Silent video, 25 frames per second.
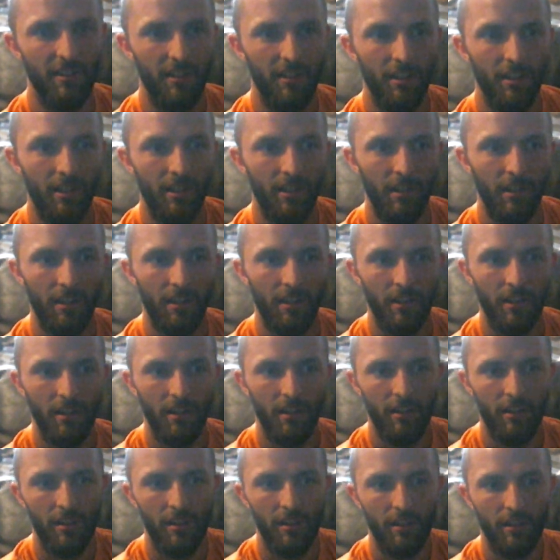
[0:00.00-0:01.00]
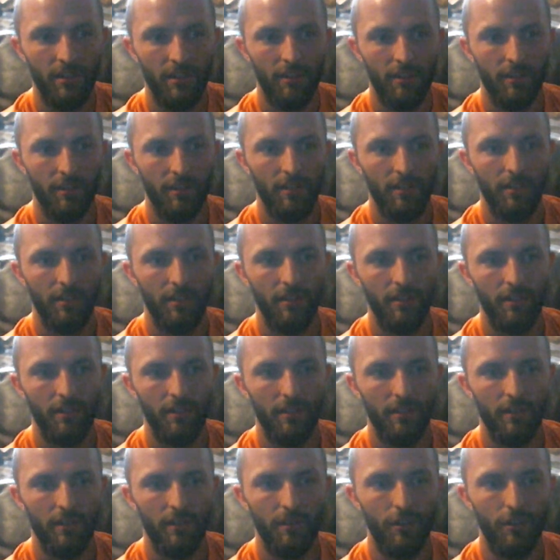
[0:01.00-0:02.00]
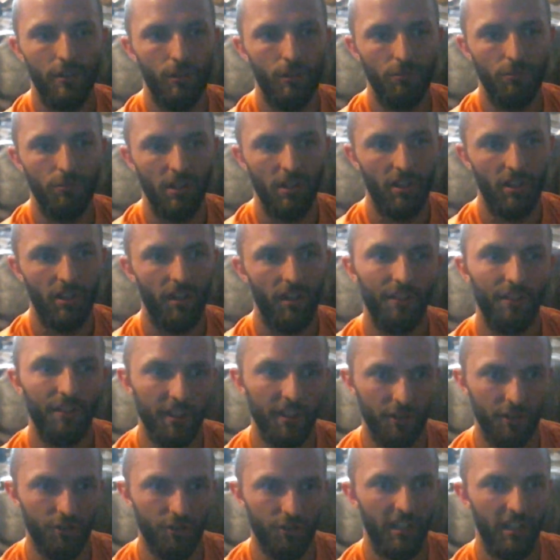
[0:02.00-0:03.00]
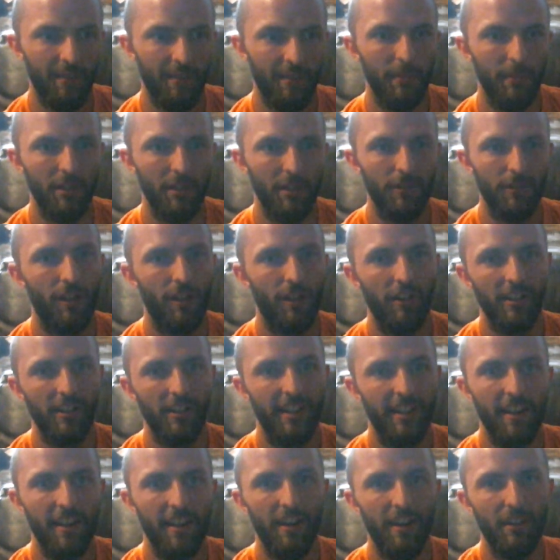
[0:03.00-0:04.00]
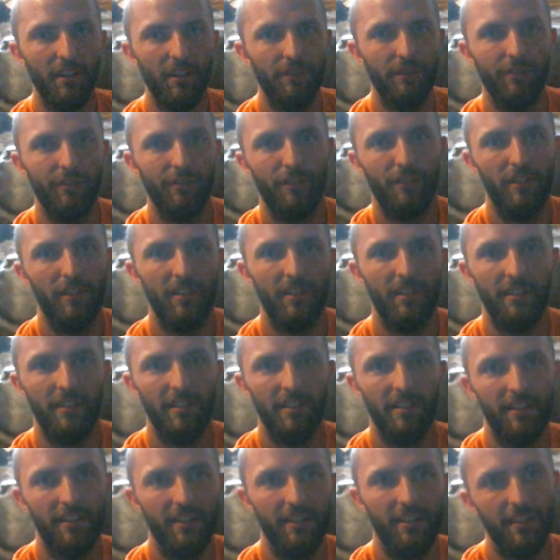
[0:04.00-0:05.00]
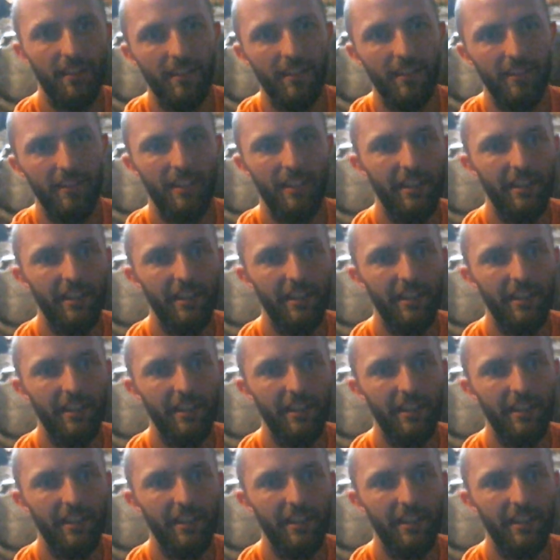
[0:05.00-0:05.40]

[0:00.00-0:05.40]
And I mean, the only way to really go about that change is